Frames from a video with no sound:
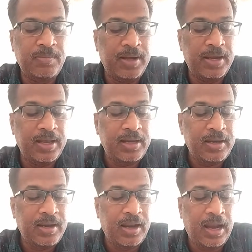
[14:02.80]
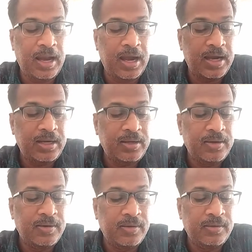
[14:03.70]
building, and
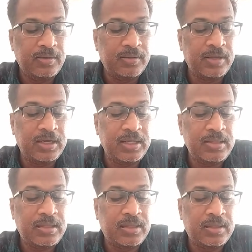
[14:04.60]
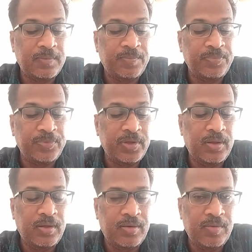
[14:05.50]
that is
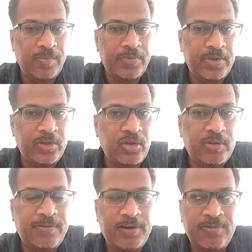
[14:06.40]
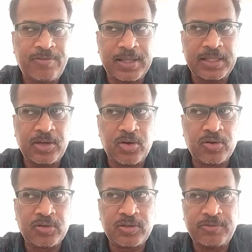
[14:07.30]
useful for the
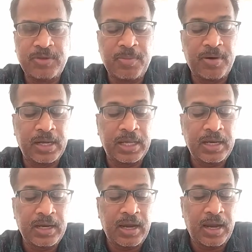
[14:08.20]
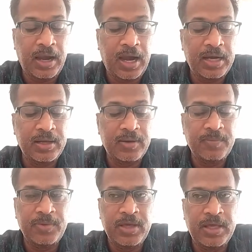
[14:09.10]
growth of the body and
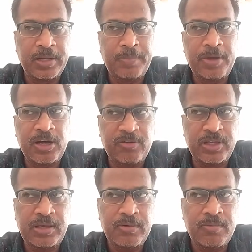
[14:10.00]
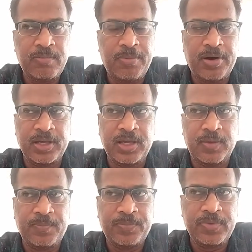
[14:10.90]
repair of the body.
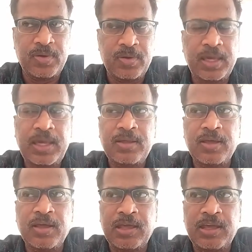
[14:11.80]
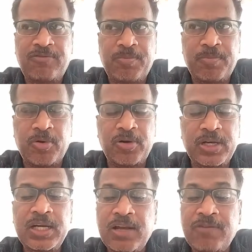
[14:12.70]
Okay, if
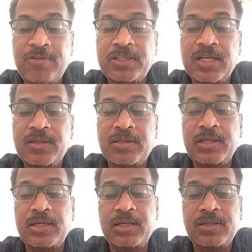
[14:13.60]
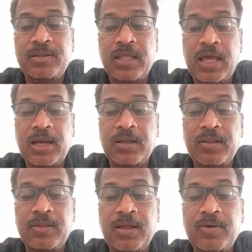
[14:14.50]
protein deficiency is there,
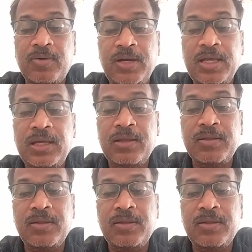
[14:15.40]
then only